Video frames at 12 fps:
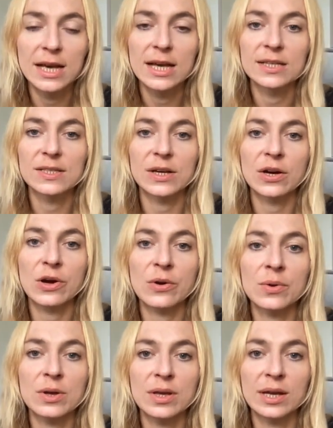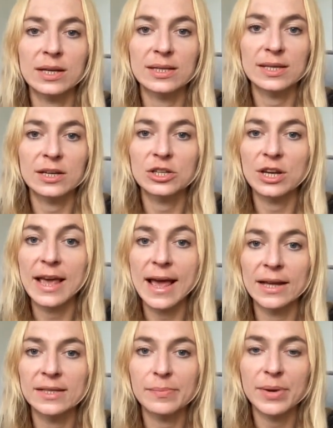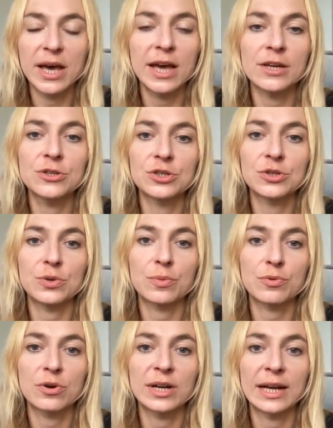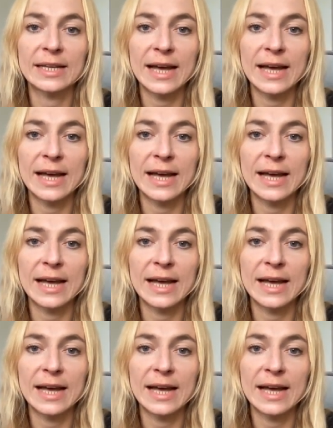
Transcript: So you can essentially add a page to your product,